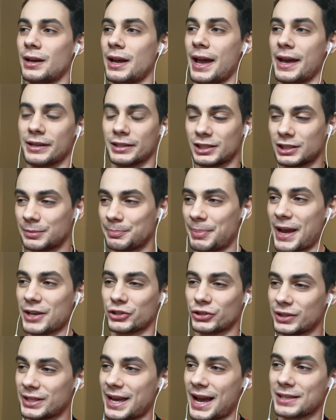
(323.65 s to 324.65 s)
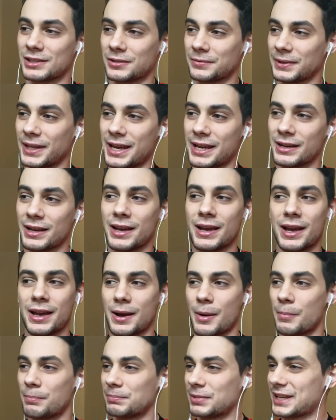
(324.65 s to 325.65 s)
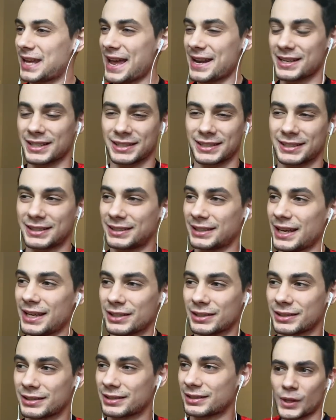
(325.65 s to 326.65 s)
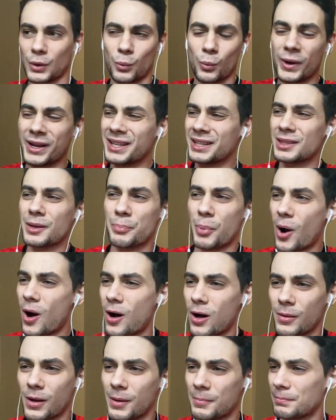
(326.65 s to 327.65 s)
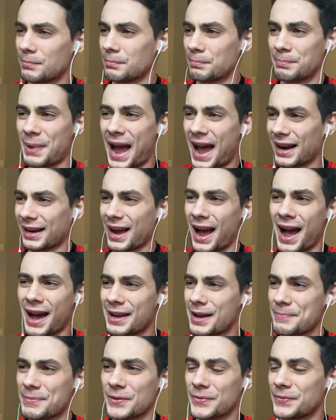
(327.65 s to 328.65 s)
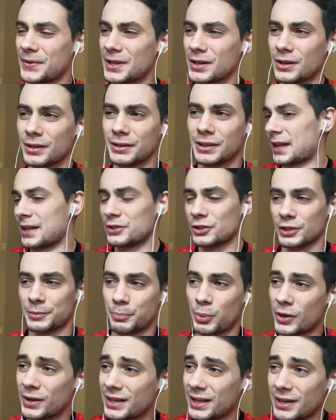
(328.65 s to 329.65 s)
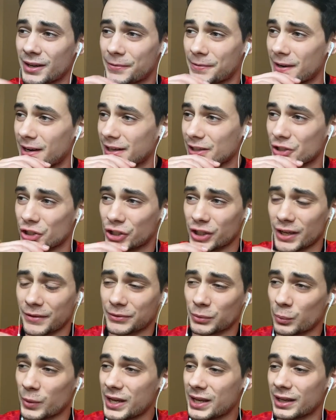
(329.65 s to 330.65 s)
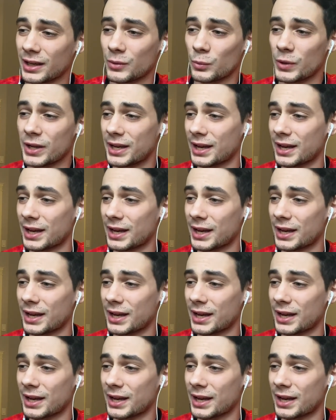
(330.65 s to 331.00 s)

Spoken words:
And especially as of late, getting assists, winning the ball back high up the field, and just putting in a fucking shift week in, week